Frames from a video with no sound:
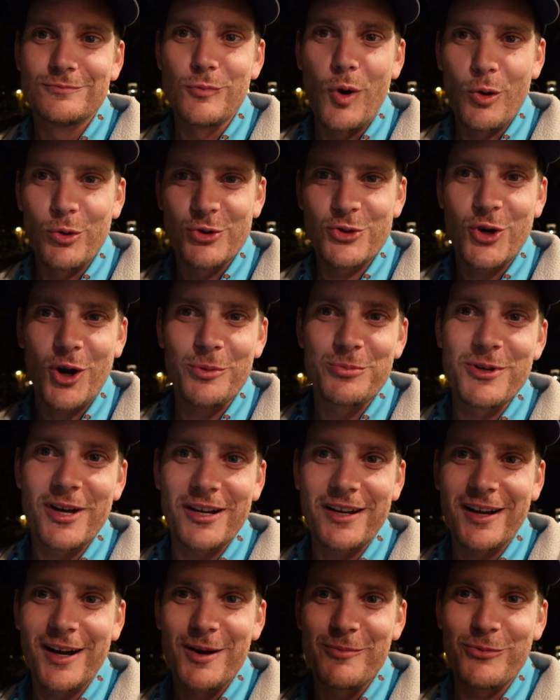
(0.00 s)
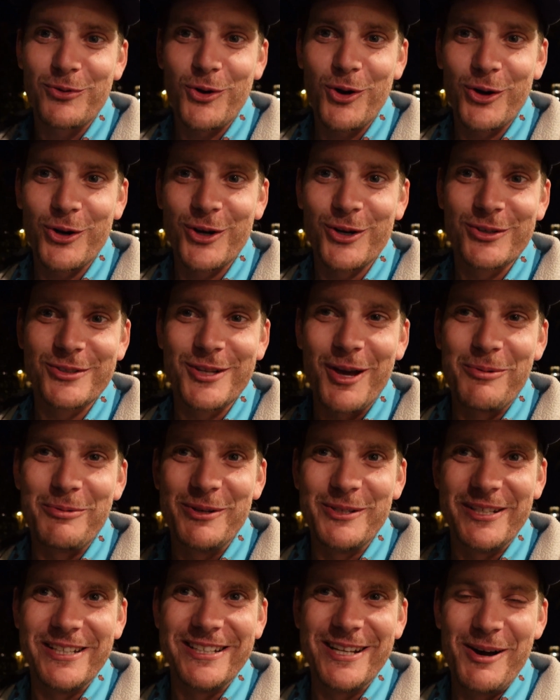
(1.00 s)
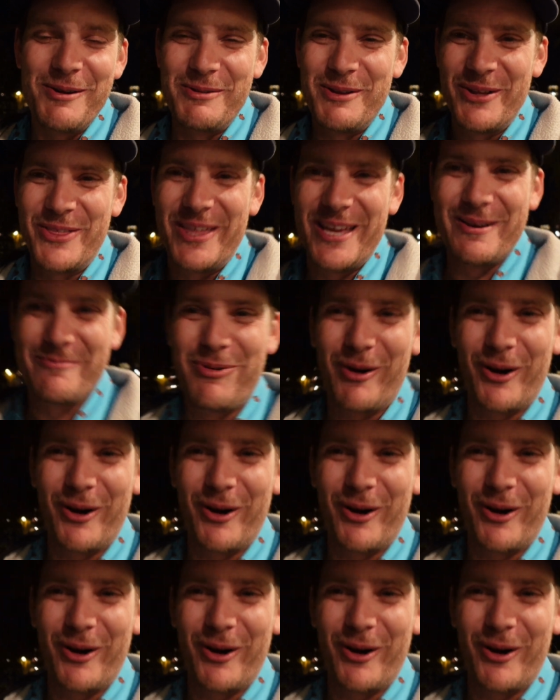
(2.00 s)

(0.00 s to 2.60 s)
WalrusCarp.com for all your WDW theme